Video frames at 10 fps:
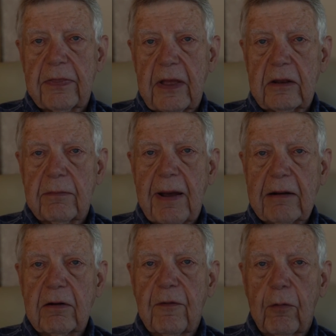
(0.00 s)
then the
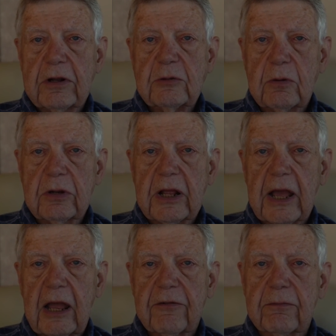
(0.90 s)
battery voltage will
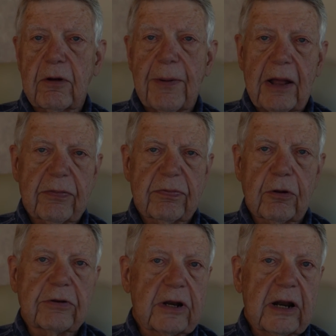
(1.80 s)
decay from about
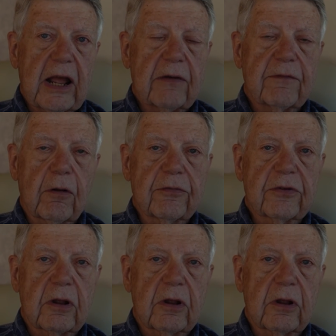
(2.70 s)
thirteen and a half volts,